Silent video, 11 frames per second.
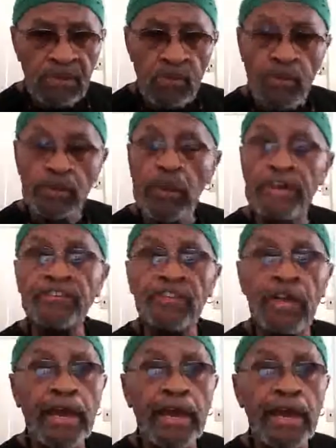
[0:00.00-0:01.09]
We were
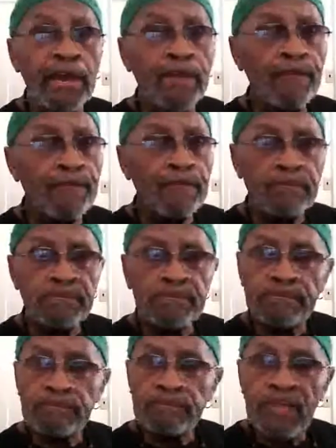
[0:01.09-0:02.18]
enslaved
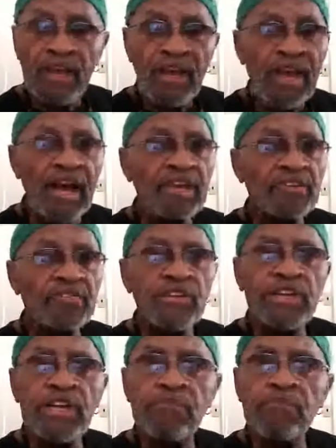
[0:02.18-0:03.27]
and
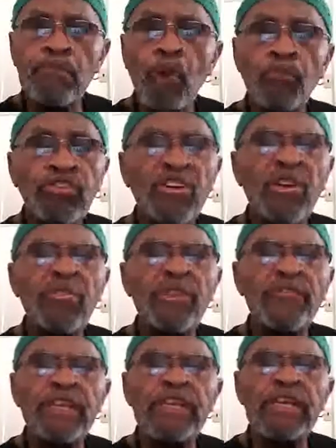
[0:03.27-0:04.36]
treated most
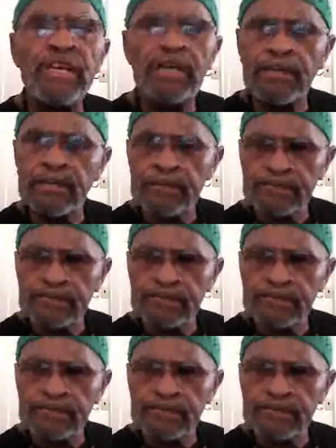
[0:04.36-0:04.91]
horrifically.